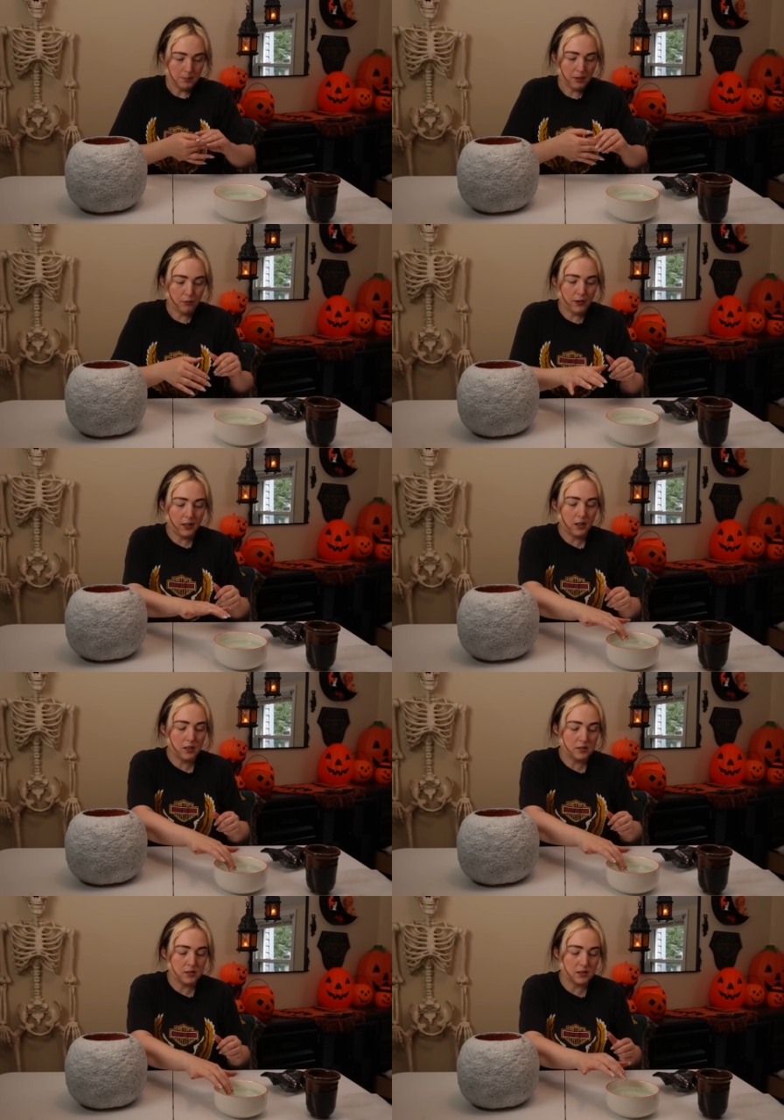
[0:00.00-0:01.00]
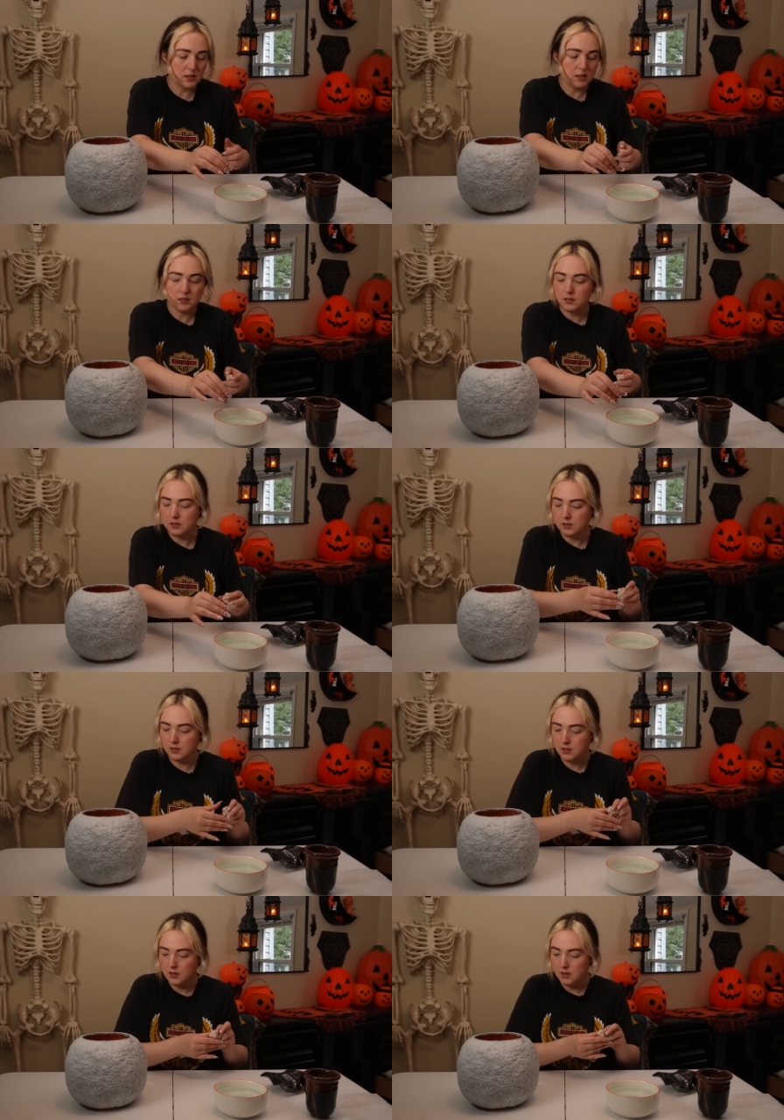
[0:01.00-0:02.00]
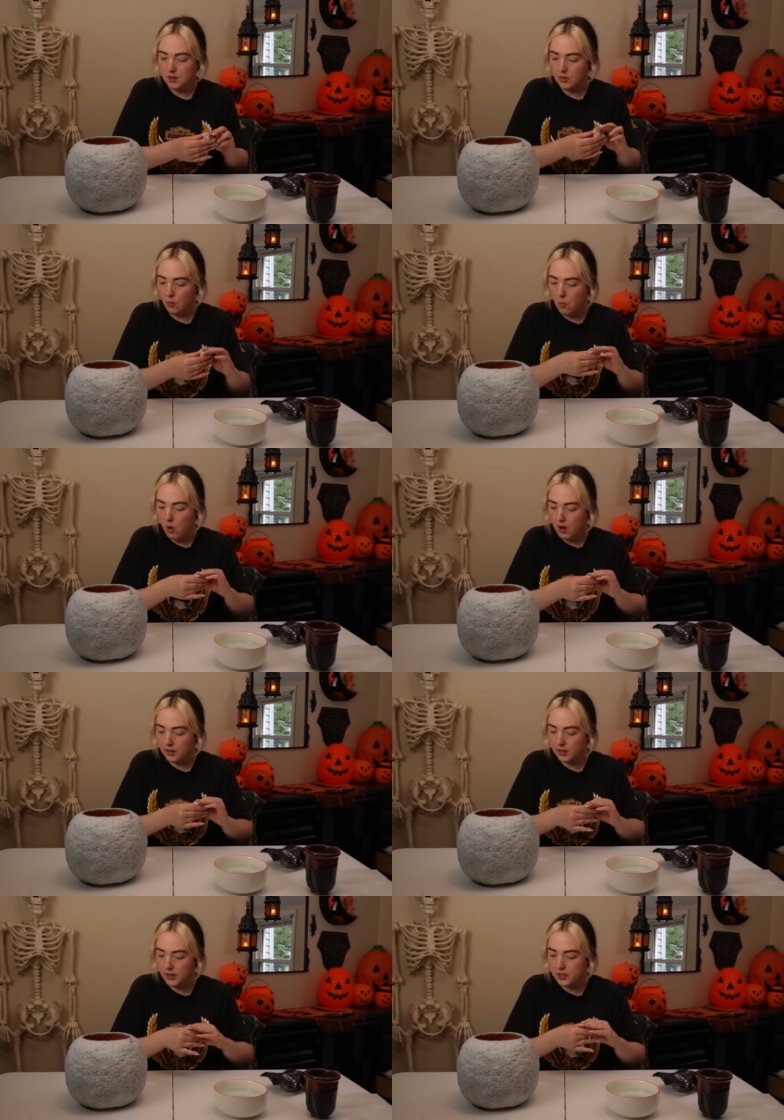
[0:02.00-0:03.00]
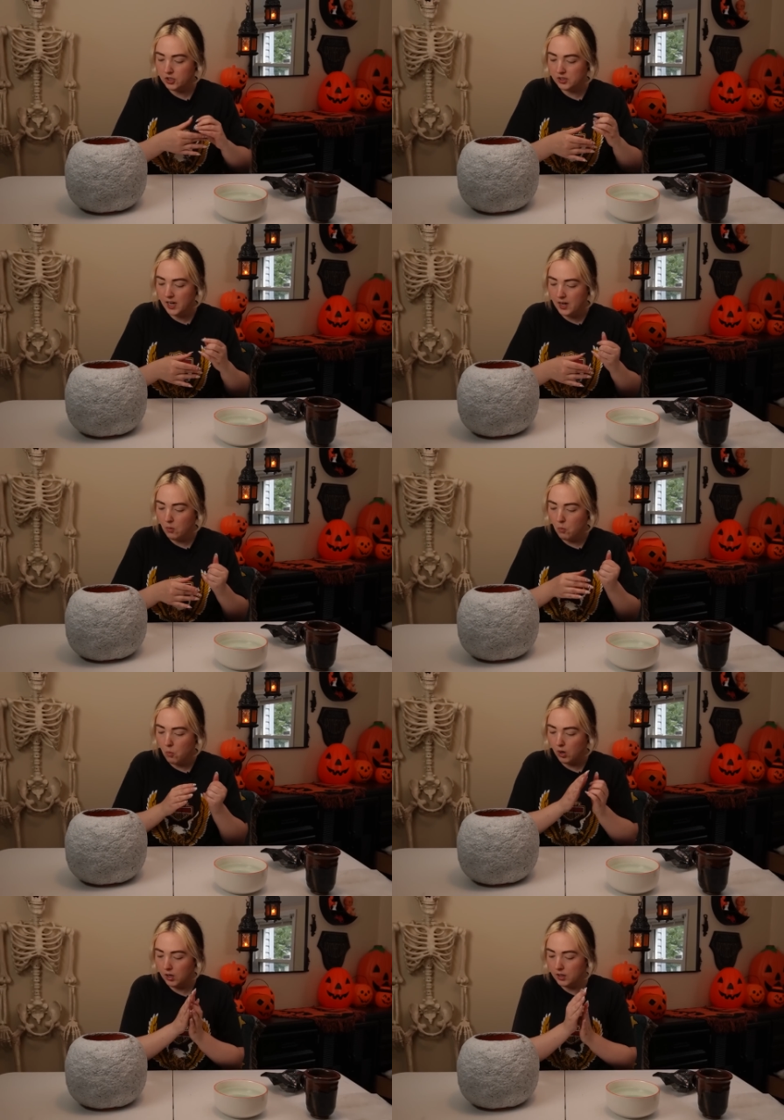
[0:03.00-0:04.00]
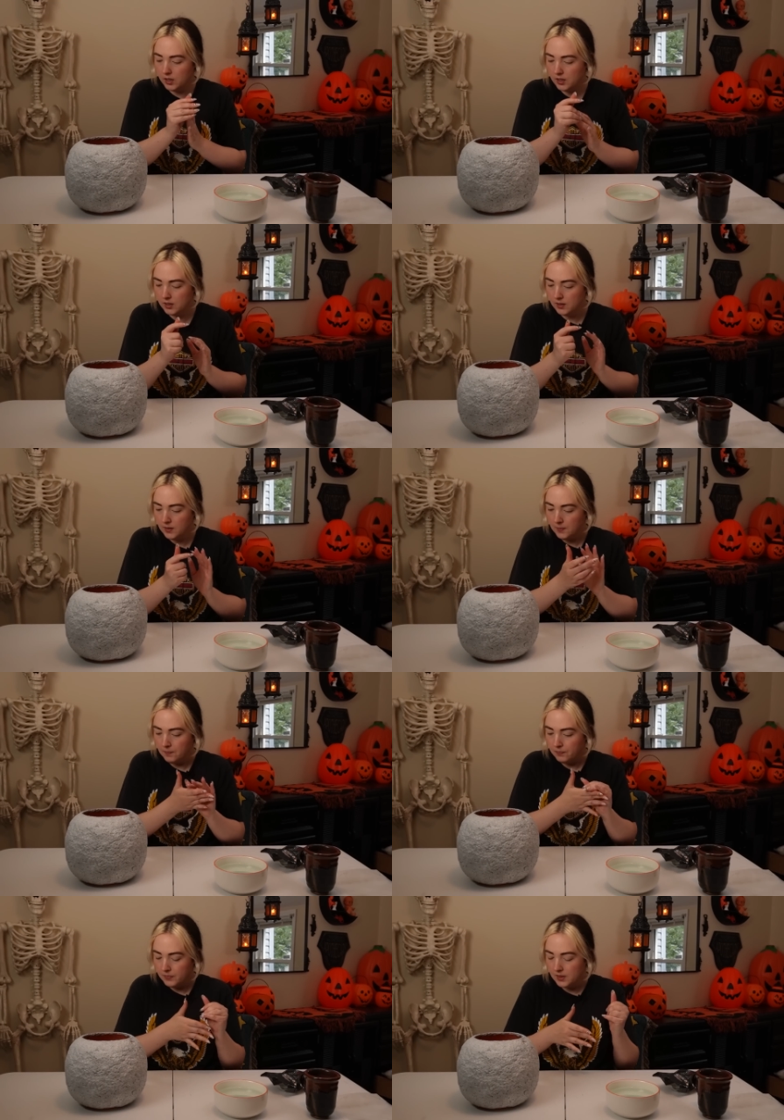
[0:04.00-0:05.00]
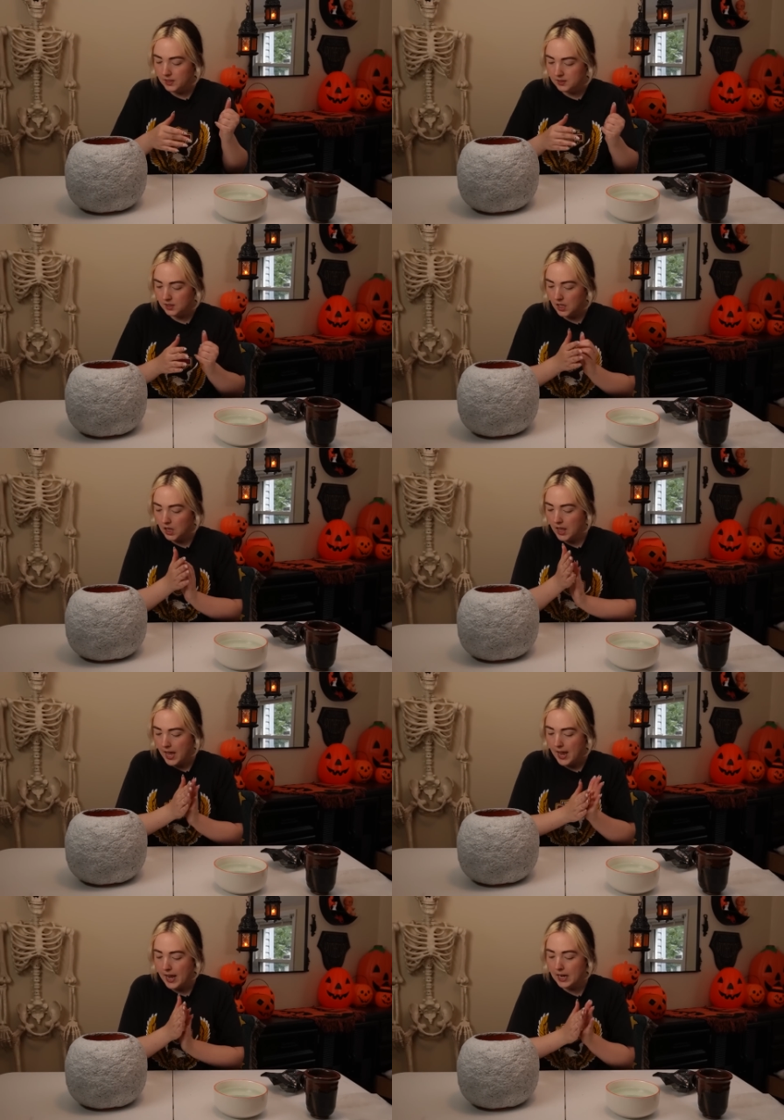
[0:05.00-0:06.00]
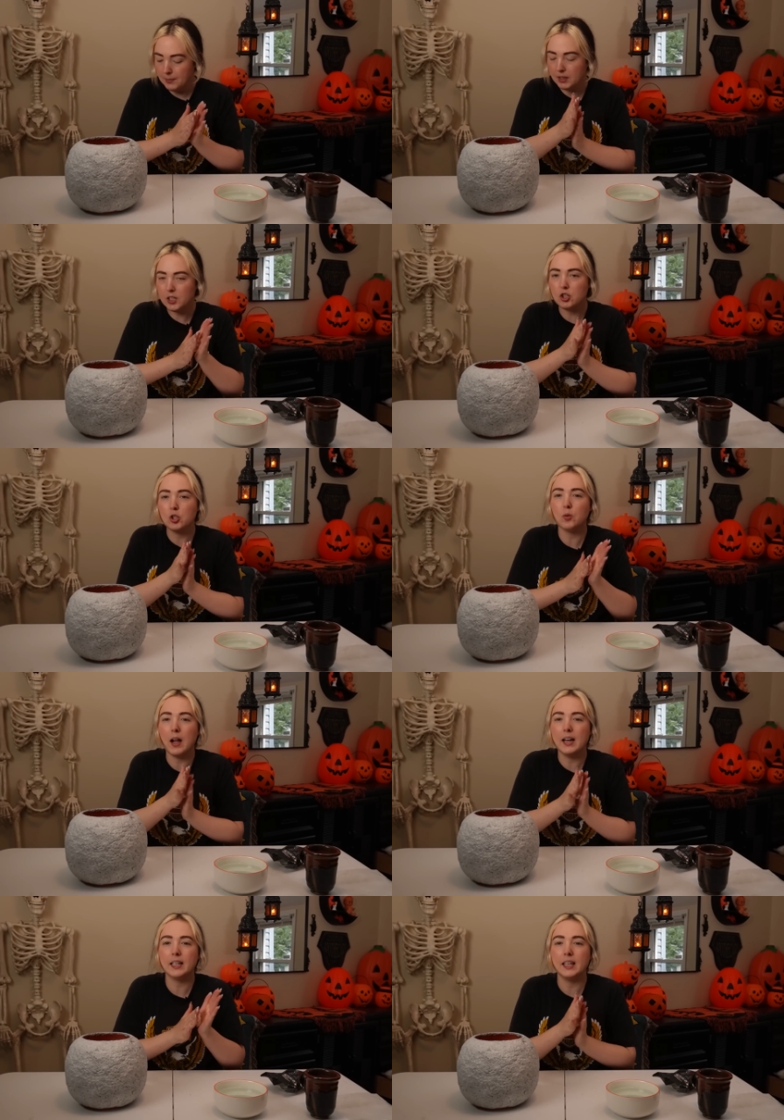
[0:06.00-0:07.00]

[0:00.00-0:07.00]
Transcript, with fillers: my fingers in the water and just kind of work this clay and I'm gonna try to